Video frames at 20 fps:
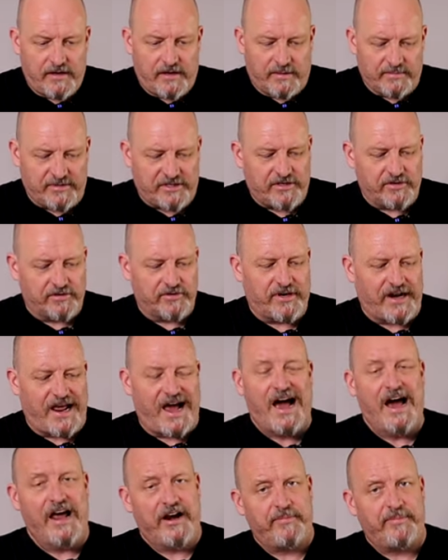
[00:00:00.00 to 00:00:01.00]
I'm still not
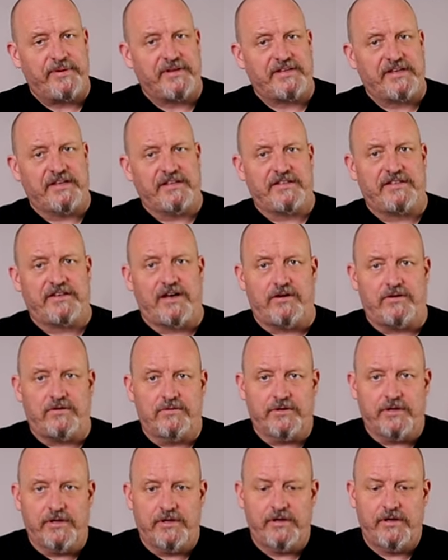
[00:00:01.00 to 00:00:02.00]
100%
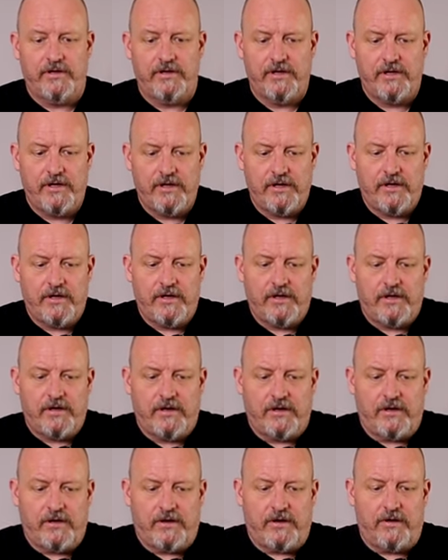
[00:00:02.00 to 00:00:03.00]
sold
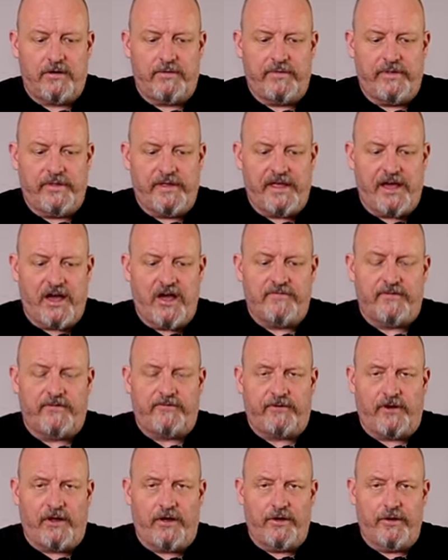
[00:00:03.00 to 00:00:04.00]
on the
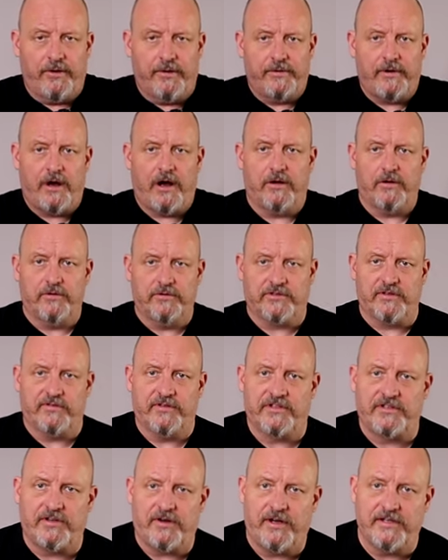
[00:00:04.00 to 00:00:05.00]
overflow holes on
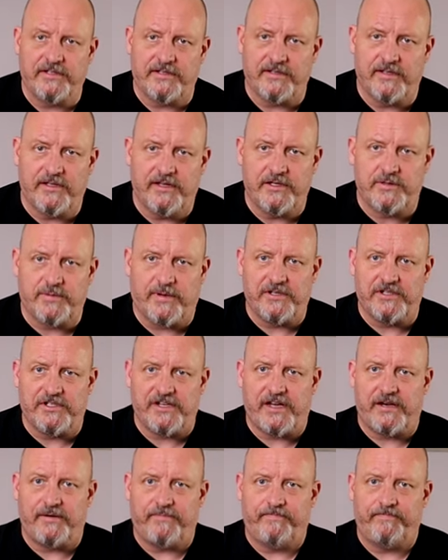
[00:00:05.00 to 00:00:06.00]
the sides of these ones
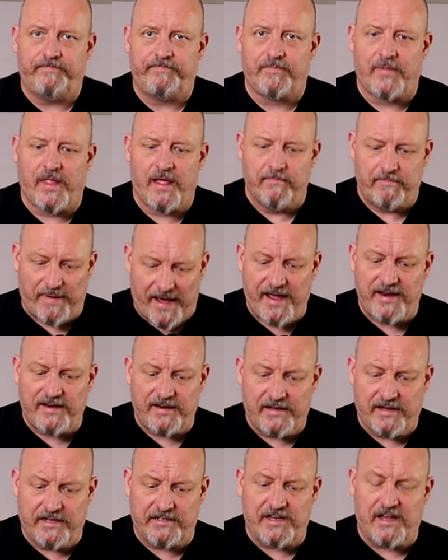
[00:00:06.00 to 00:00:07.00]
yet,
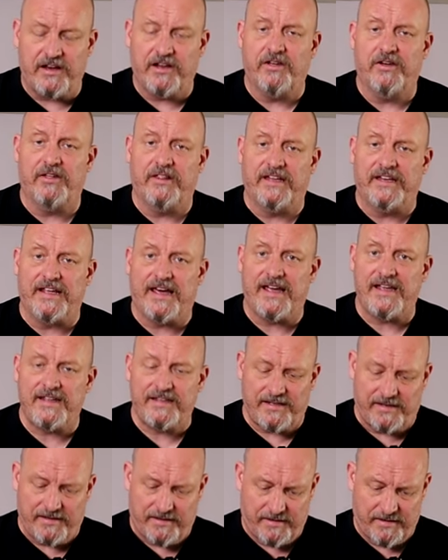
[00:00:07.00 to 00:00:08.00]
but it's only early
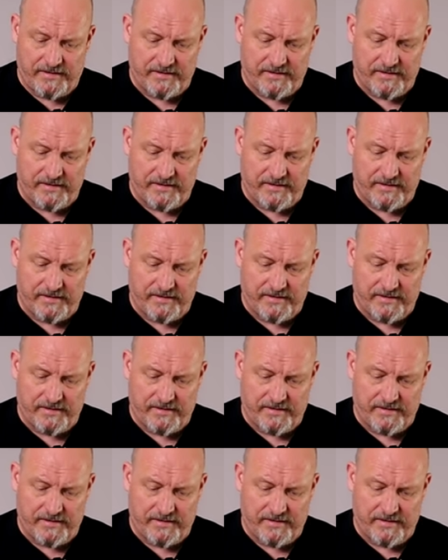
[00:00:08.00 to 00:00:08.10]
days.